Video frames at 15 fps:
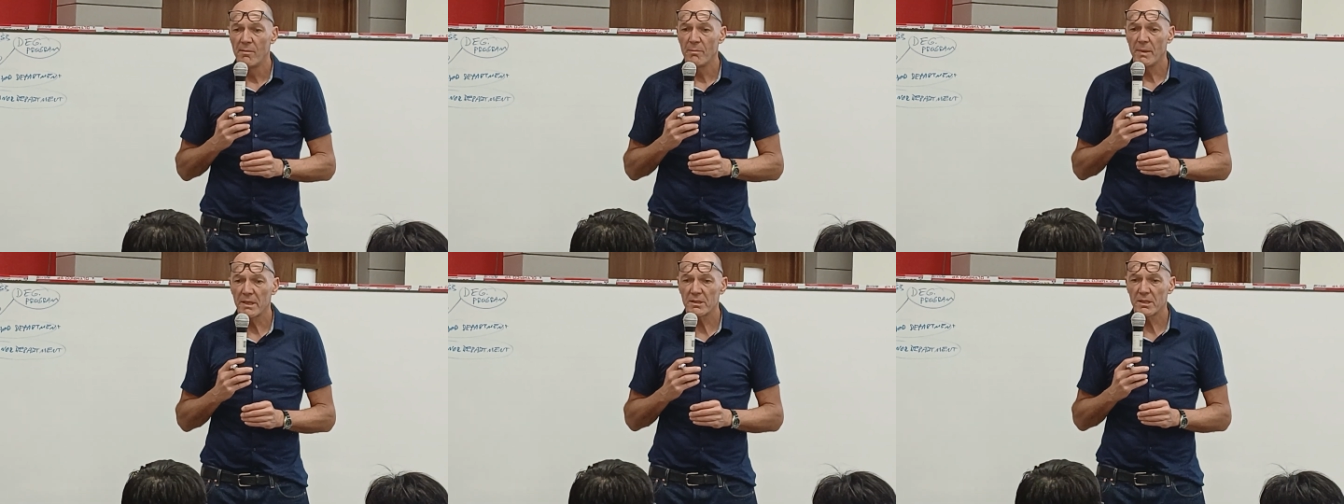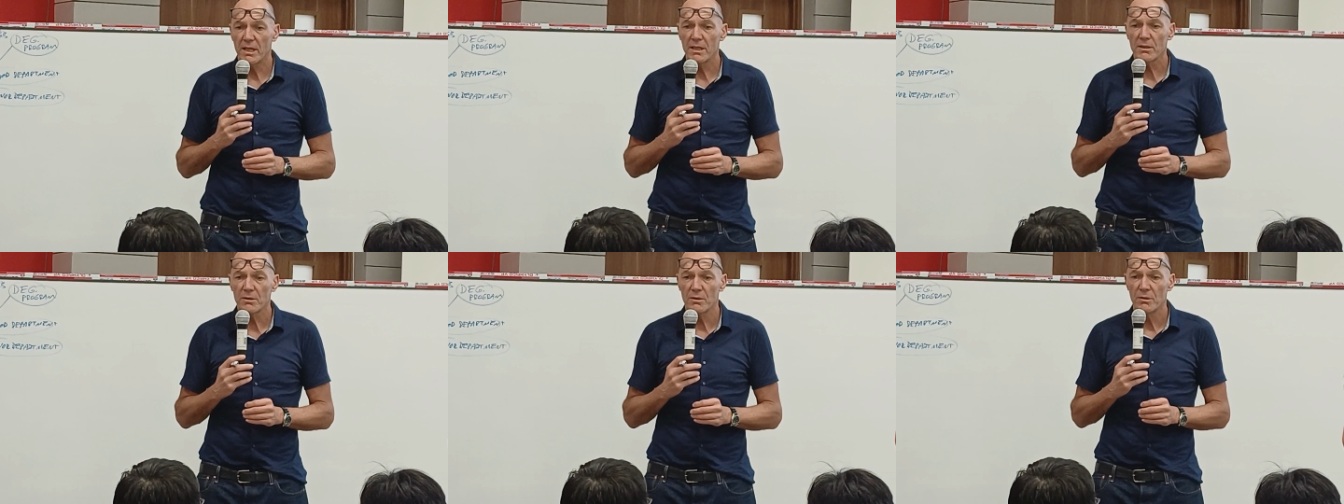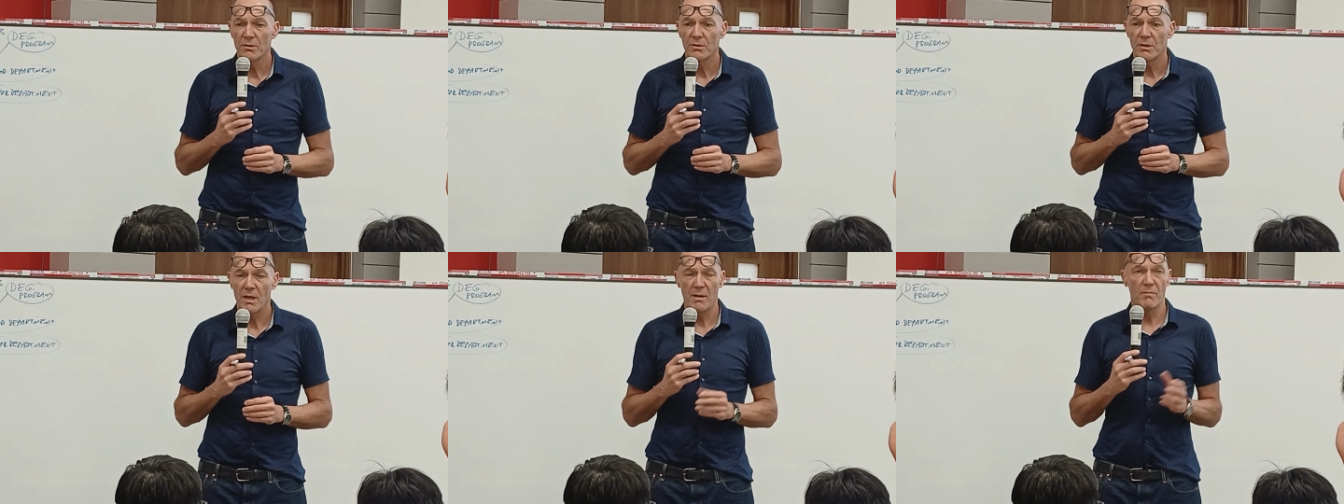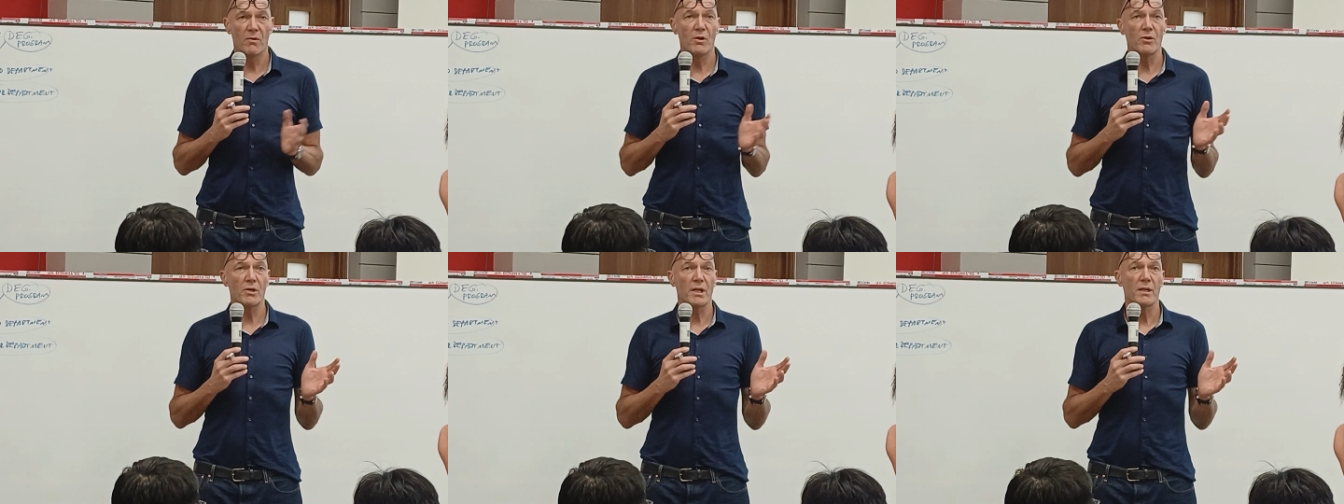Makes sense? I'm
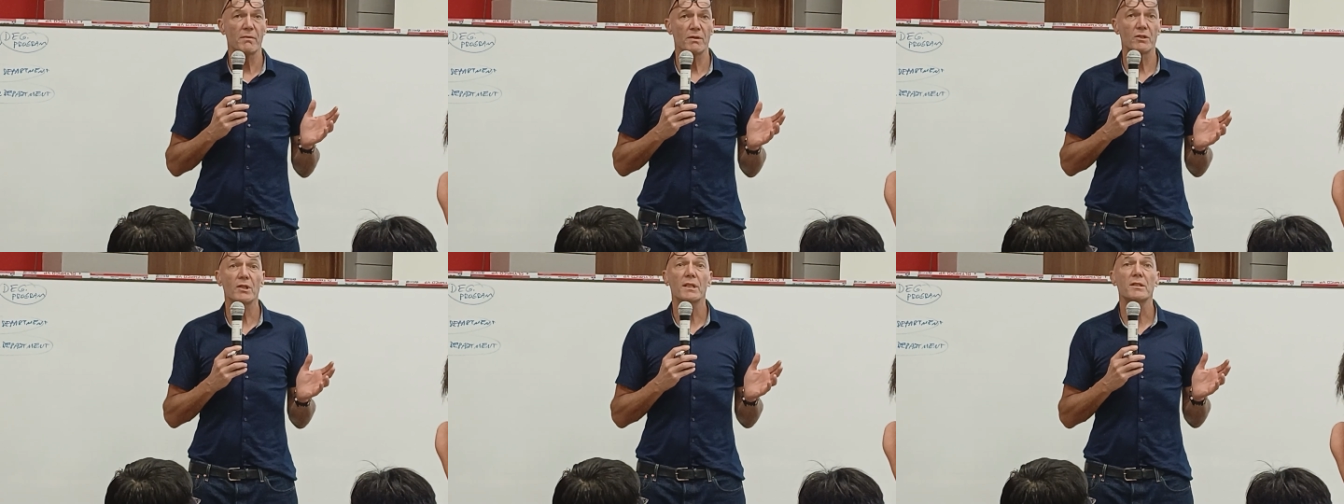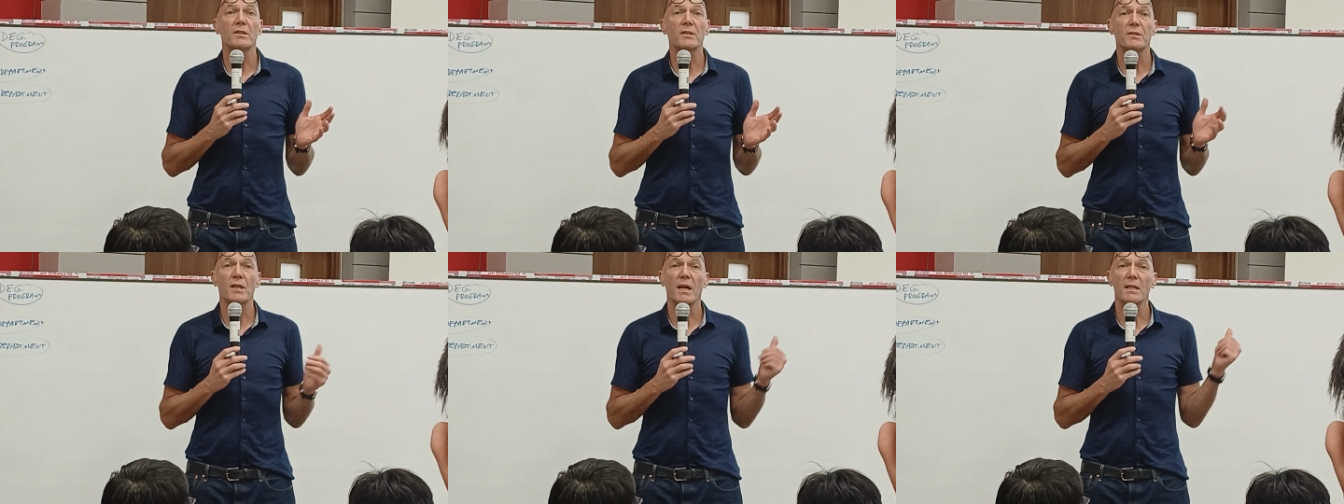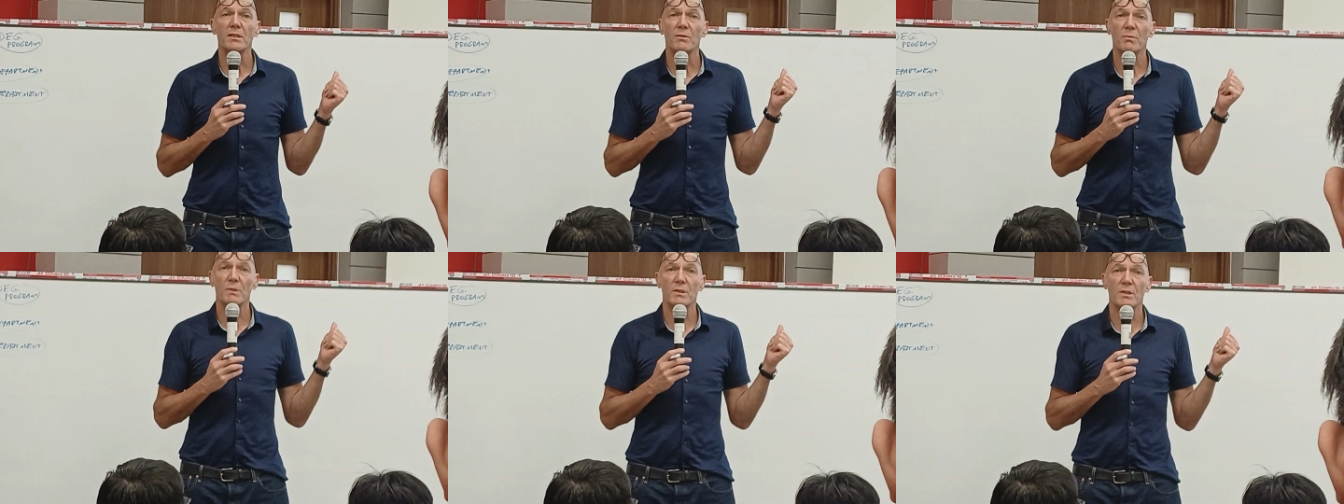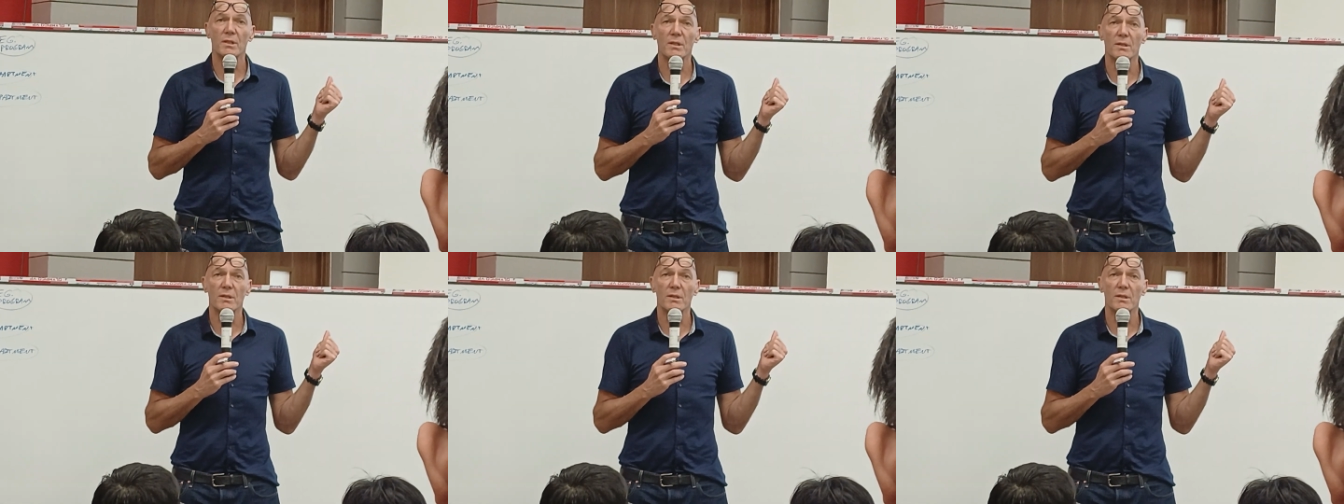wondering. We just discussed with